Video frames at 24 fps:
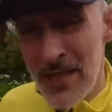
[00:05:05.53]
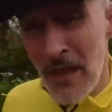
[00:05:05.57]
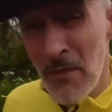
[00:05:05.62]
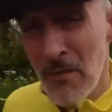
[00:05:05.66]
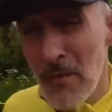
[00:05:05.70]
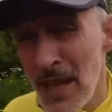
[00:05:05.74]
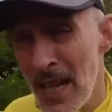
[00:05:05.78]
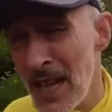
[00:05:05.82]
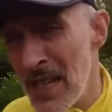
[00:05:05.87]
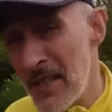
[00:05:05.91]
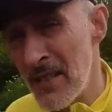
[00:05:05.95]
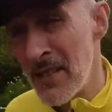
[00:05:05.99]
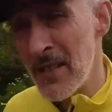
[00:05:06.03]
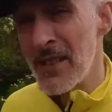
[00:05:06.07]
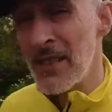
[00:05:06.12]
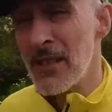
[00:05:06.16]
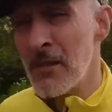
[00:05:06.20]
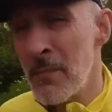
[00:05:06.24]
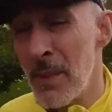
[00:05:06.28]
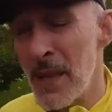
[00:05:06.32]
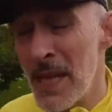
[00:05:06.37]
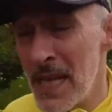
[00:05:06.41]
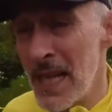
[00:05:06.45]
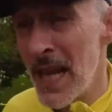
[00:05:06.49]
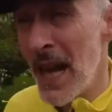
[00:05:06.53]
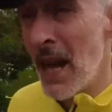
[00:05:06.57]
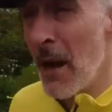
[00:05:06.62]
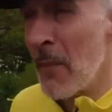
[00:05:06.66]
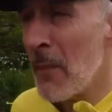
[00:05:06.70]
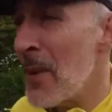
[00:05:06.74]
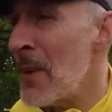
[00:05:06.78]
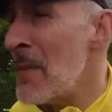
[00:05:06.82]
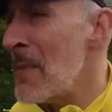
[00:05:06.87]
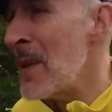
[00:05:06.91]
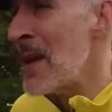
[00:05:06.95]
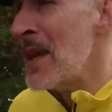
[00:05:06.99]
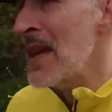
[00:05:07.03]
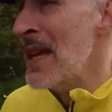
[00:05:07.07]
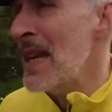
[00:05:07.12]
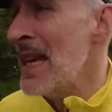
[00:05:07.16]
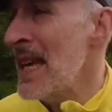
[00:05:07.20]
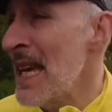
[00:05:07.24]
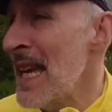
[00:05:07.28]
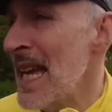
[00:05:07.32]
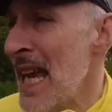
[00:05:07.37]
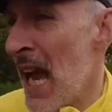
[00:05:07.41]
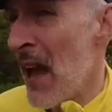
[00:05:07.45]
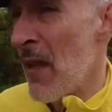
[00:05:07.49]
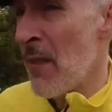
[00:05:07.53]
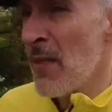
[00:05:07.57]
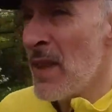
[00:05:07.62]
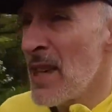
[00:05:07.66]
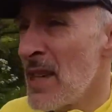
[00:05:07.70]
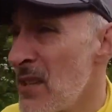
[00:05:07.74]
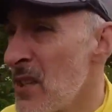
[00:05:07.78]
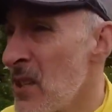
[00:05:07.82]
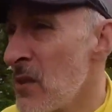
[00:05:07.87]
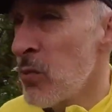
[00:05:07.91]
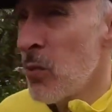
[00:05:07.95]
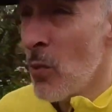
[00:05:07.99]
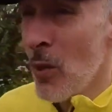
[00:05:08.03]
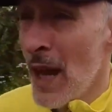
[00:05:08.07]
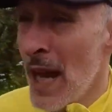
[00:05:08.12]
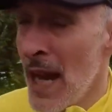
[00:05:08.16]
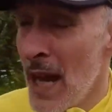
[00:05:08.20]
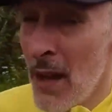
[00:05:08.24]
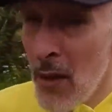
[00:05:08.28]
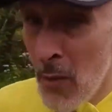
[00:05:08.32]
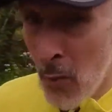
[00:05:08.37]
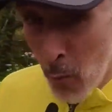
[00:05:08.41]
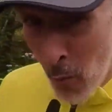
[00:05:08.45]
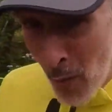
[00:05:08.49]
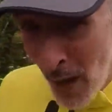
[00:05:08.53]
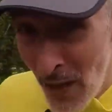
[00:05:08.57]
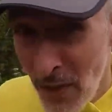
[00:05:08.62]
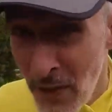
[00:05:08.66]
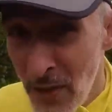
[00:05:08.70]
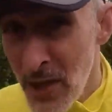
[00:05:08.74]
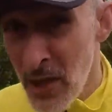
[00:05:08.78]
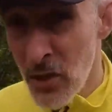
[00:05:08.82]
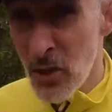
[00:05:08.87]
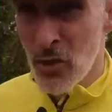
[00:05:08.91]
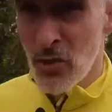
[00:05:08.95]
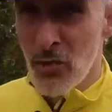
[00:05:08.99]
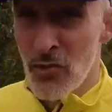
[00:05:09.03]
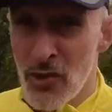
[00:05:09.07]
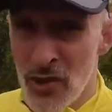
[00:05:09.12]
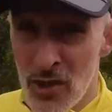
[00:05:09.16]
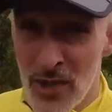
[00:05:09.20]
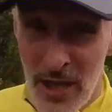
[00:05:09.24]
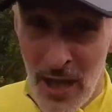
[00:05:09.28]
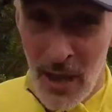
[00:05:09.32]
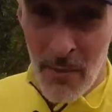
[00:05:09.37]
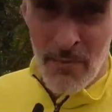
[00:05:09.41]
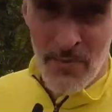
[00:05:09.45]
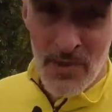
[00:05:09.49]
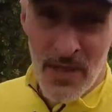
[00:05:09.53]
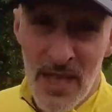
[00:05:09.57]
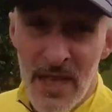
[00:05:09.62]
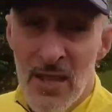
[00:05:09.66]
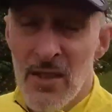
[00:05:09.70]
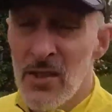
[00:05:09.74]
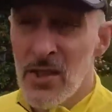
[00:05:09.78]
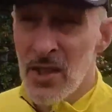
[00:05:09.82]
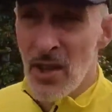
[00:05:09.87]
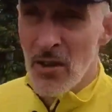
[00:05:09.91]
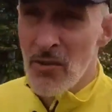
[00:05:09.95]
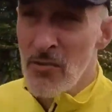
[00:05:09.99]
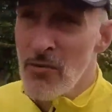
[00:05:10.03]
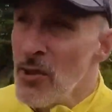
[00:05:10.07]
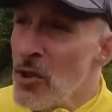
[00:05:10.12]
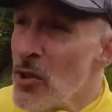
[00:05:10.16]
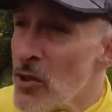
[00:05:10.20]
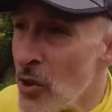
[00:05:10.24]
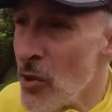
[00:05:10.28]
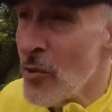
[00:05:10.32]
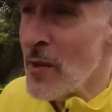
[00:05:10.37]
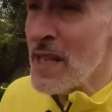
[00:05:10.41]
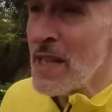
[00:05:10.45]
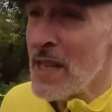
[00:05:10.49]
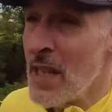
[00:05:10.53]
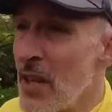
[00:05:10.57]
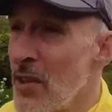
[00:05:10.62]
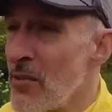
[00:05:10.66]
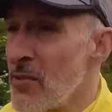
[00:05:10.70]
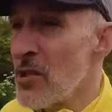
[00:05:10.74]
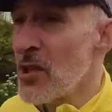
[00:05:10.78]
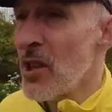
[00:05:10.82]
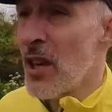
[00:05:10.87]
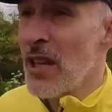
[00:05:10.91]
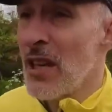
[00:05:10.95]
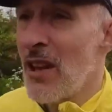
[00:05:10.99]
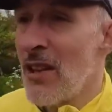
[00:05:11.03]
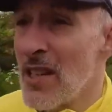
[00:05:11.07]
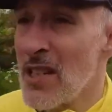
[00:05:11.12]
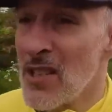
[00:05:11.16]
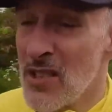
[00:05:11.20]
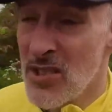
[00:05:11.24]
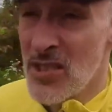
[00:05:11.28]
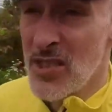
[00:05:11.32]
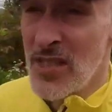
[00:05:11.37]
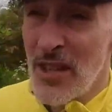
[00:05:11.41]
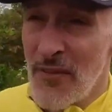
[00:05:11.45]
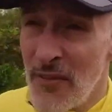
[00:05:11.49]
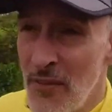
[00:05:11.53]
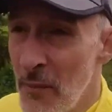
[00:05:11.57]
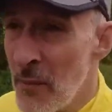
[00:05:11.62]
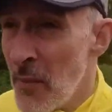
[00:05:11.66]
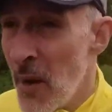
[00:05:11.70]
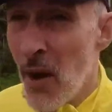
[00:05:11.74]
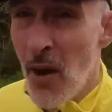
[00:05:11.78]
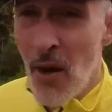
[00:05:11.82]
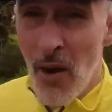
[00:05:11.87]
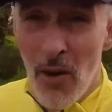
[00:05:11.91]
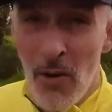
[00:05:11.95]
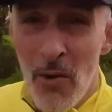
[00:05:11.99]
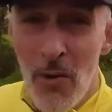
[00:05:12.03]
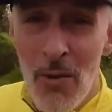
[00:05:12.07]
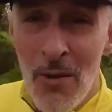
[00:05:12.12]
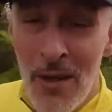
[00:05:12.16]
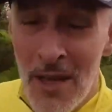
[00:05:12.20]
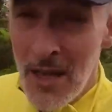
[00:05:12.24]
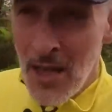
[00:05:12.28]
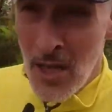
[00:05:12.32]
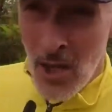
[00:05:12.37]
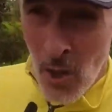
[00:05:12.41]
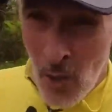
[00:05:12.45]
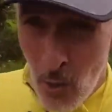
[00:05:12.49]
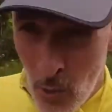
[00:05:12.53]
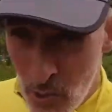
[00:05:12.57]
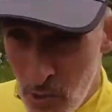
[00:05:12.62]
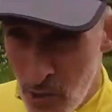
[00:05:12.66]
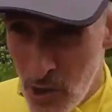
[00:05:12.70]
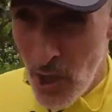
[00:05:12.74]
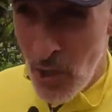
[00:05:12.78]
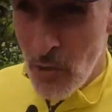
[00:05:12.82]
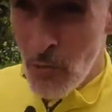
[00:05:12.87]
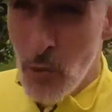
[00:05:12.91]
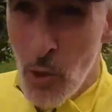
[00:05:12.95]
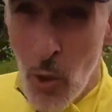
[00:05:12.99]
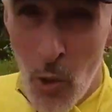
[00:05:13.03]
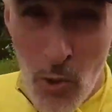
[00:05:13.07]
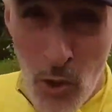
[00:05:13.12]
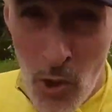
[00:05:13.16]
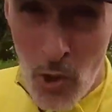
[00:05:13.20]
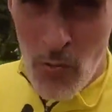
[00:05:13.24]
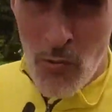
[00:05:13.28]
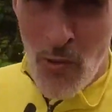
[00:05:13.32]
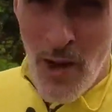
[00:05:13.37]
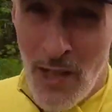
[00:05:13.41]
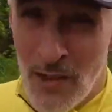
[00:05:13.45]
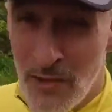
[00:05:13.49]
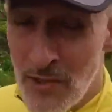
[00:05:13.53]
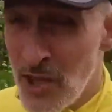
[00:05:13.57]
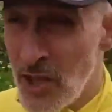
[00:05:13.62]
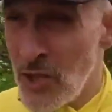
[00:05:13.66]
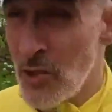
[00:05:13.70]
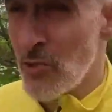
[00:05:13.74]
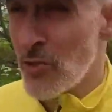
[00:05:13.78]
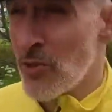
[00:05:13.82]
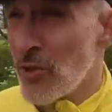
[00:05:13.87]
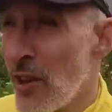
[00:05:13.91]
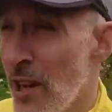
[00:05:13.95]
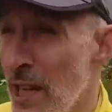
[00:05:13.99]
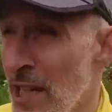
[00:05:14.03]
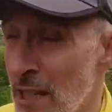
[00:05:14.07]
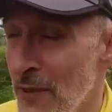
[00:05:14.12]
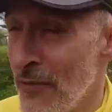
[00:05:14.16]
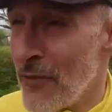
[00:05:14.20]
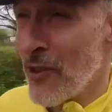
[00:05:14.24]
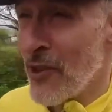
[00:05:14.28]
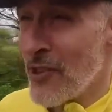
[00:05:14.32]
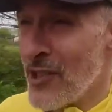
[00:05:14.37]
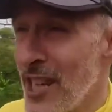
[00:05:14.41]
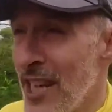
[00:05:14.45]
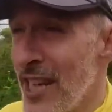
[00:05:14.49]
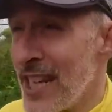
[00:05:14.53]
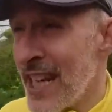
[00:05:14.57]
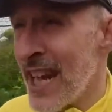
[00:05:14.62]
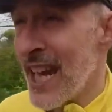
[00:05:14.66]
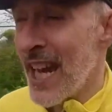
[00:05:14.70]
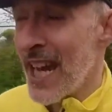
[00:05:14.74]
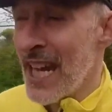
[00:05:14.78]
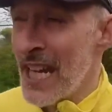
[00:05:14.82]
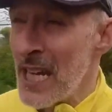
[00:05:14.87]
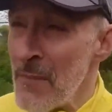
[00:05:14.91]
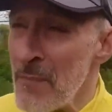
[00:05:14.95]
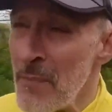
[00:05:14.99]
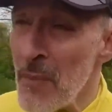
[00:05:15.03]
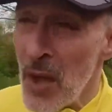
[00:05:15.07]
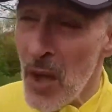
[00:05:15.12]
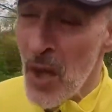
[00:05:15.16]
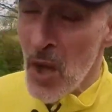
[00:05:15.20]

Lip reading: some cases speed up. And this is where one, endurance comes in. So doing those like 7 mile or so longer runs in your training for a 10k,